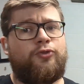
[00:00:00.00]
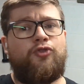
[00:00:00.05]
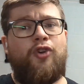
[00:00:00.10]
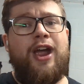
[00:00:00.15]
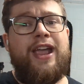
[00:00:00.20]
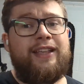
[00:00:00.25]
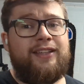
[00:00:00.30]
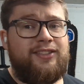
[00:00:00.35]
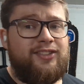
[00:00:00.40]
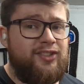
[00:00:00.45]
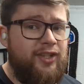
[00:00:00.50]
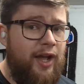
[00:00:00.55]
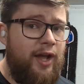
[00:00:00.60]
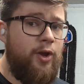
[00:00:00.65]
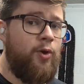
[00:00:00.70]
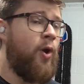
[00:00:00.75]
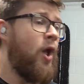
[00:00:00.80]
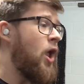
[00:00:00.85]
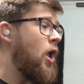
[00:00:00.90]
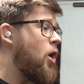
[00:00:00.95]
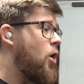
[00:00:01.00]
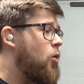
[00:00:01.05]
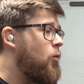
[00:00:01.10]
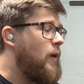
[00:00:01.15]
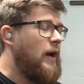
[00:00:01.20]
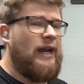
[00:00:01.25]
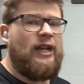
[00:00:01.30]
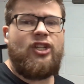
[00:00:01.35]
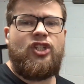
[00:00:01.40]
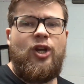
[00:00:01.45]
great, so
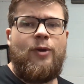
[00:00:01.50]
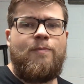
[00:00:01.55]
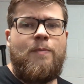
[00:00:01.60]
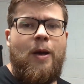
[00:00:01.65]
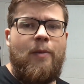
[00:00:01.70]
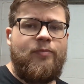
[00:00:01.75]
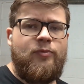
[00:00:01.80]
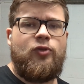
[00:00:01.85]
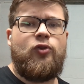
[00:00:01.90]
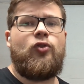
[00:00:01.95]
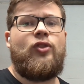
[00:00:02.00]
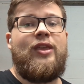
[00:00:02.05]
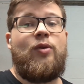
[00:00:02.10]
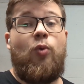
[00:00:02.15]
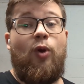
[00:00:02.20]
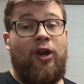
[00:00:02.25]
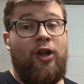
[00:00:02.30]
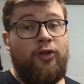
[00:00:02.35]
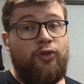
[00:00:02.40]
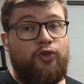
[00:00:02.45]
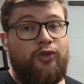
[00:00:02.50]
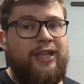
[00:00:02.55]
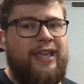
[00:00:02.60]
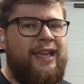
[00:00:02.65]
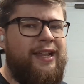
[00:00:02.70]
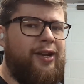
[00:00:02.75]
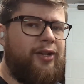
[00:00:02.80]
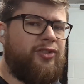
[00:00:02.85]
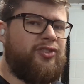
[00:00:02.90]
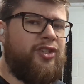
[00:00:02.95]
we're going to jump up to the 100
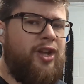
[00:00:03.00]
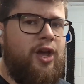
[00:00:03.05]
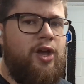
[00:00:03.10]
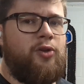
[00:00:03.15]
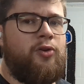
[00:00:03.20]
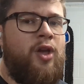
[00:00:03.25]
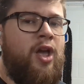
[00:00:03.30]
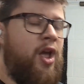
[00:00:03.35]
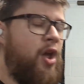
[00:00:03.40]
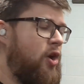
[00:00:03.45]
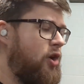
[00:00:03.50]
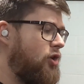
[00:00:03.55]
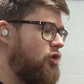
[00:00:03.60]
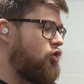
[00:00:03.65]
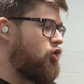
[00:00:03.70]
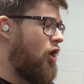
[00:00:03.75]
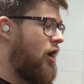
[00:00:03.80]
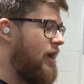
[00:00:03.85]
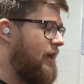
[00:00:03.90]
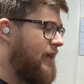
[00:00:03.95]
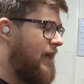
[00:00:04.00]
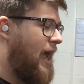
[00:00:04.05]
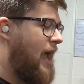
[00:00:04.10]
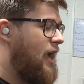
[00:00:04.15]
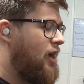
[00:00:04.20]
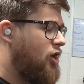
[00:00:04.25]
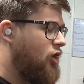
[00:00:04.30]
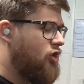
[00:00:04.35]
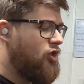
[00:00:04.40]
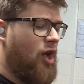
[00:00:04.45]
kilo stone, try and get
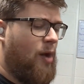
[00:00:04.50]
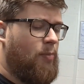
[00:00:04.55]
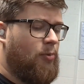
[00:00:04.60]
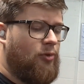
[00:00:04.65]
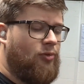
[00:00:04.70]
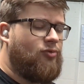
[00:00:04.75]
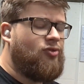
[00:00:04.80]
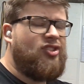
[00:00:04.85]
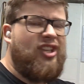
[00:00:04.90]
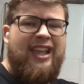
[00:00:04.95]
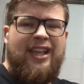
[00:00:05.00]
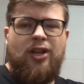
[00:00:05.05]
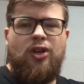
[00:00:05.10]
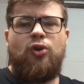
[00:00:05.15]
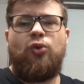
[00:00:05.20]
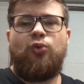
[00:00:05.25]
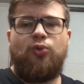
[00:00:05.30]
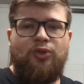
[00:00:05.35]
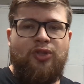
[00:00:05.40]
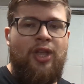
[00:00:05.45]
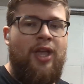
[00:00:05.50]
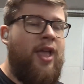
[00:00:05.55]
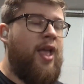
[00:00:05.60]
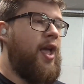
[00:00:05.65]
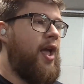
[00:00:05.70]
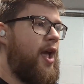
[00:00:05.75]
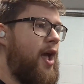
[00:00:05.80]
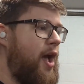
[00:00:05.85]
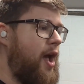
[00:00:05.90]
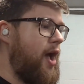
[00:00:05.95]
a good couple singles
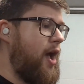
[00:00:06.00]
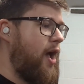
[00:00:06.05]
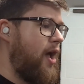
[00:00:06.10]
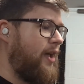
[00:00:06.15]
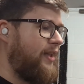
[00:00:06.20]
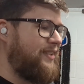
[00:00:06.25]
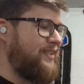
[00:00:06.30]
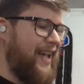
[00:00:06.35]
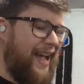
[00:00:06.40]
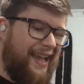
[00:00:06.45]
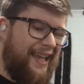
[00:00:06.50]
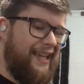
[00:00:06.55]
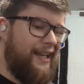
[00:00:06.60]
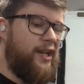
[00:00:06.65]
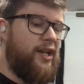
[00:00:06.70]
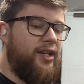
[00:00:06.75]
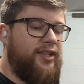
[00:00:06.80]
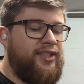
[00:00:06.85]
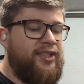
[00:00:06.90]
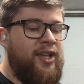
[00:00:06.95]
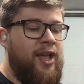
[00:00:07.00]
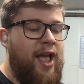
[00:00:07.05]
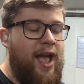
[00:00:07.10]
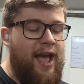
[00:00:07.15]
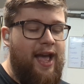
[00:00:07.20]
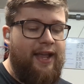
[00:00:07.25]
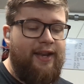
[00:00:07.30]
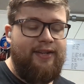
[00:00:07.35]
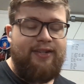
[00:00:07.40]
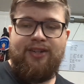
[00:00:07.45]
tackless,
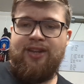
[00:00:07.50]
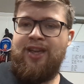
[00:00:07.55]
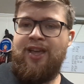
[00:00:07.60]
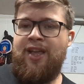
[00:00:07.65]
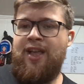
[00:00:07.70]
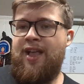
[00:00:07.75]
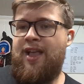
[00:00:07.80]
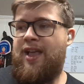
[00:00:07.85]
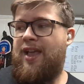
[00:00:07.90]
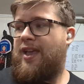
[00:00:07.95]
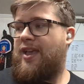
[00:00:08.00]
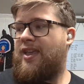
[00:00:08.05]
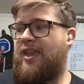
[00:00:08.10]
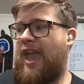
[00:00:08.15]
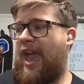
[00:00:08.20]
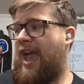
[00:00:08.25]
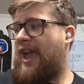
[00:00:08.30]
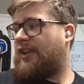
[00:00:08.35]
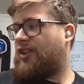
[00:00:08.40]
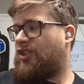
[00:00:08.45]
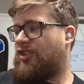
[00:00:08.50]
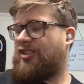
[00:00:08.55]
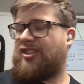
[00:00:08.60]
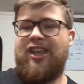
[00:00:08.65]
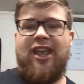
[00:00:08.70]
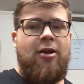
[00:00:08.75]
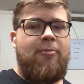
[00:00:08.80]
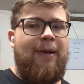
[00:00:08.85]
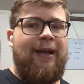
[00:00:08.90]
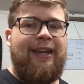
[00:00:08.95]
and yeah, just
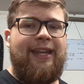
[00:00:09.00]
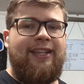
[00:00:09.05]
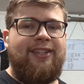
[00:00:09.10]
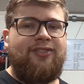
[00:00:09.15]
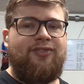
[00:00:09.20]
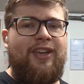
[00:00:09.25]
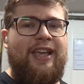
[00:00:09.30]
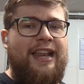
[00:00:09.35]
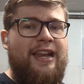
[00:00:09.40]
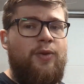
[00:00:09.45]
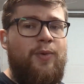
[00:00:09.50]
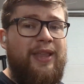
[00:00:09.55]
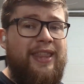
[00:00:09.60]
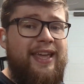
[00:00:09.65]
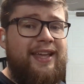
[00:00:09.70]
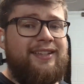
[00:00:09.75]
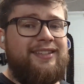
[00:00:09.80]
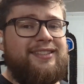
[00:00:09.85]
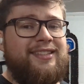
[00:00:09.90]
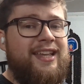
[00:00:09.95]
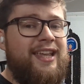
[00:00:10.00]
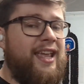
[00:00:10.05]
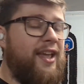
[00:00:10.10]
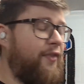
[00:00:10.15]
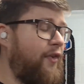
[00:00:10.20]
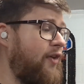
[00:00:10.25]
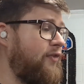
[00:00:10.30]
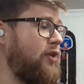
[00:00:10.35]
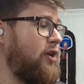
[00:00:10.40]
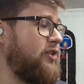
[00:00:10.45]
see how my knee's feeling with it, see if
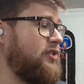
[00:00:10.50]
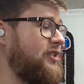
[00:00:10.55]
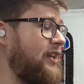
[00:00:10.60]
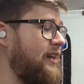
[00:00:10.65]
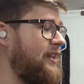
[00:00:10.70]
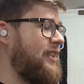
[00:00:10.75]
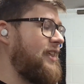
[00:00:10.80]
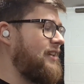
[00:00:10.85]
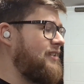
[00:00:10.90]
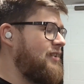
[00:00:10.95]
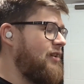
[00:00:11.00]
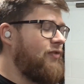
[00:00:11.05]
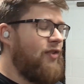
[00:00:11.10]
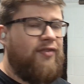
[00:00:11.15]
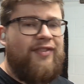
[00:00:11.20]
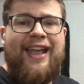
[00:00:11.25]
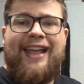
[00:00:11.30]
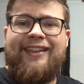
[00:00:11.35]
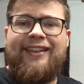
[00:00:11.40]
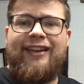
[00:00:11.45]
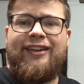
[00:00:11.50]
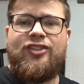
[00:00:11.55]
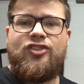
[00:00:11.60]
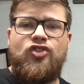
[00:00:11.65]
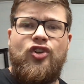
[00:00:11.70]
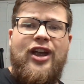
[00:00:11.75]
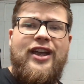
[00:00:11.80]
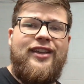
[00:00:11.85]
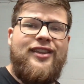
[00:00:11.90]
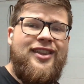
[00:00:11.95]
I've lost anything, see if I've gained any
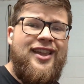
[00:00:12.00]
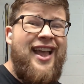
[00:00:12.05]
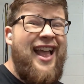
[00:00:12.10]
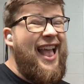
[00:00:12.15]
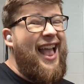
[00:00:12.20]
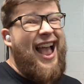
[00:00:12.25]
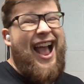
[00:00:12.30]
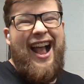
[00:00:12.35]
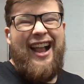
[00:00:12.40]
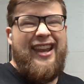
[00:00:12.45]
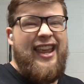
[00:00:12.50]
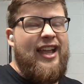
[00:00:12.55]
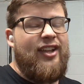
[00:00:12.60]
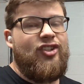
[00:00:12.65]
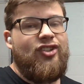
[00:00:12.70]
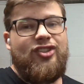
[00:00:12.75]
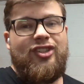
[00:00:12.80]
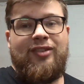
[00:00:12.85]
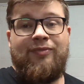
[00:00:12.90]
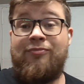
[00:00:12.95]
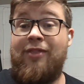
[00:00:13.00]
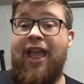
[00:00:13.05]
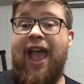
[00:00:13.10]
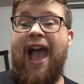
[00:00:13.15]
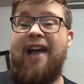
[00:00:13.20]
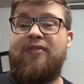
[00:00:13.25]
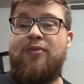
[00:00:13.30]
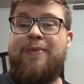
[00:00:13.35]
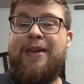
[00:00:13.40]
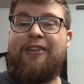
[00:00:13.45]
strength, and yeah, just
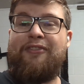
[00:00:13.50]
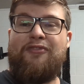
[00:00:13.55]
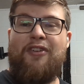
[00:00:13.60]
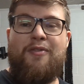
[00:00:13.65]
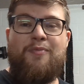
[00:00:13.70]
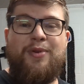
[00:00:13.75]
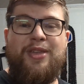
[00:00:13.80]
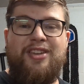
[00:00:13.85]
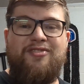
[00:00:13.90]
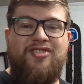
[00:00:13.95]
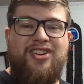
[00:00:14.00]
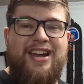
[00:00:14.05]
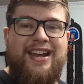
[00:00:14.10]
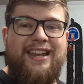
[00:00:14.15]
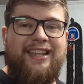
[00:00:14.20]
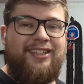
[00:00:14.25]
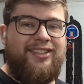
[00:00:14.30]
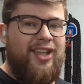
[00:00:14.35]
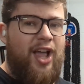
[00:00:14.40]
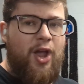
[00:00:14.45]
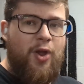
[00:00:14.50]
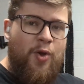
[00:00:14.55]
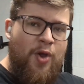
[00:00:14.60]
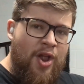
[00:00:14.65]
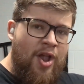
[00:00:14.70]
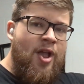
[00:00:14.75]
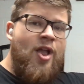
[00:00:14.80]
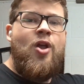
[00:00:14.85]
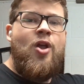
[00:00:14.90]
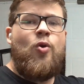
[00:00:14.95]
have a bit of fun with it really. So
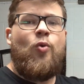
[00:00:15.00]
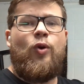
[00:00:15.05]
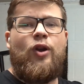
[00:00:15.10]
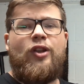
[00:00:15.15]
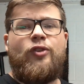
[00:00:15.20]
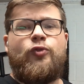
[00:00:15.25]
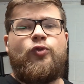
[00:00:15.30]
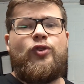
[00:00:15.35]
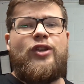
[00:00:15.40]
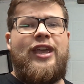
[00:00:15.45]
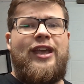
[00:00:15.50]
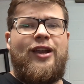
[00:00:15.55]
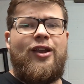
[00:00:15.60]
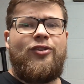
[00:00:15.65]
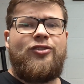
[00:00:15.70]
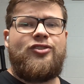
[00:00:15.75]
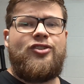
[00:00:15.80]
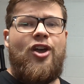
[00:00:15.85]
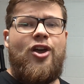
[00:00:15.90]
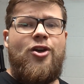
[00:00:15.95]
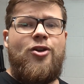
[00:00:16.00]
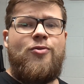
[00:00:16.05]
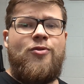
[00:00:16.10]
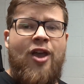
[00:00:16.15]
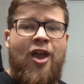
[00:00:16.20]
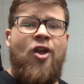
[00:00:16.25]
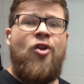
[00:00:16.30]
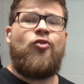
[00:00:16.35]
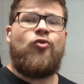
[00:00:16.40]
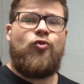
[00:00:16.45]
100 kilo stone,
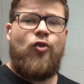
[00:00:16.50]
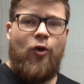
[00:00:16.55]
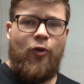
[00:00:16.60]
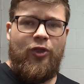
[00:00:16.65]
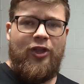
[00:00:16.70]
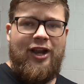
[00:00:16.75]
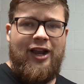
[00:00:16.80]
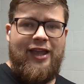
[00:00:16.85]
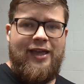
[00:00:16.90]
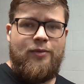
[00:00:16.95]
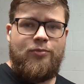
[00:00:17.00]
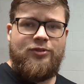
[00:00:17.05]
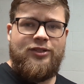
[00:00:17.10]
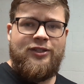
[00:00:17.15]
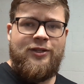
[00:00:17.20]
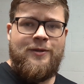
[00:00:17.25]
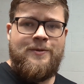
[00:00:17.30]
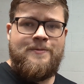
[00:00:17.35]
roll the clips.